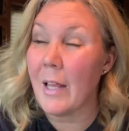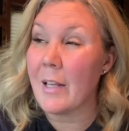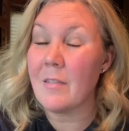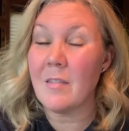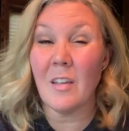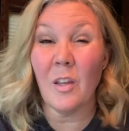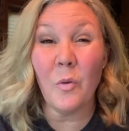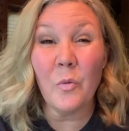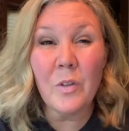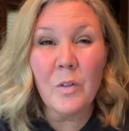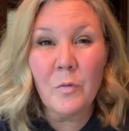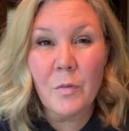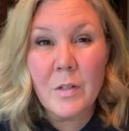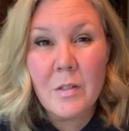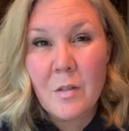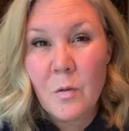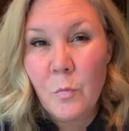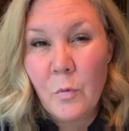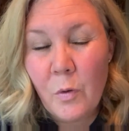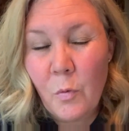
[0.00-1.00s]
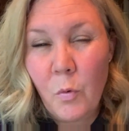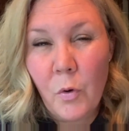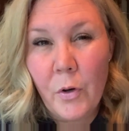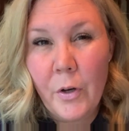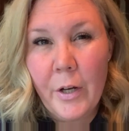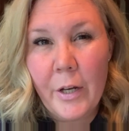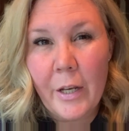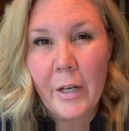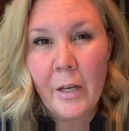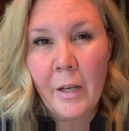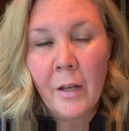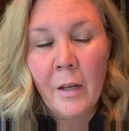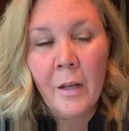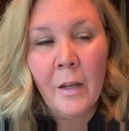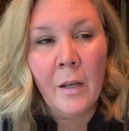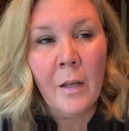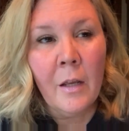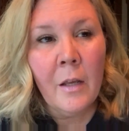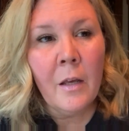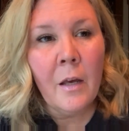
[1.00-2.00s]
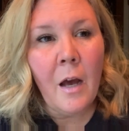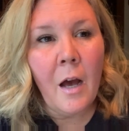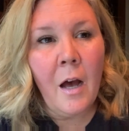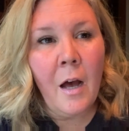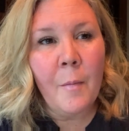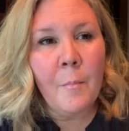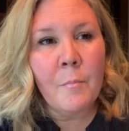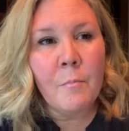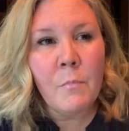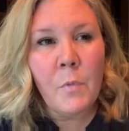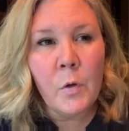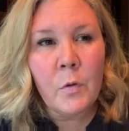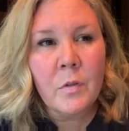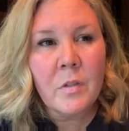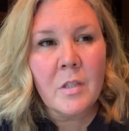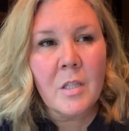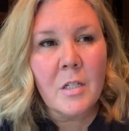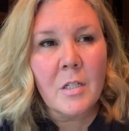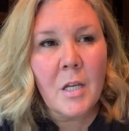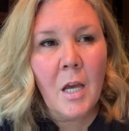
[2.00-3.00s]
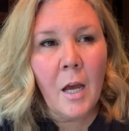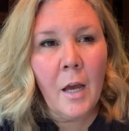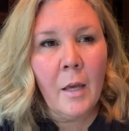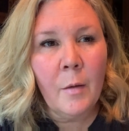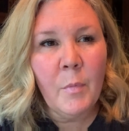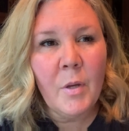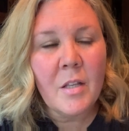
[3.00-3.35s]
the only reason we would. Most of the time,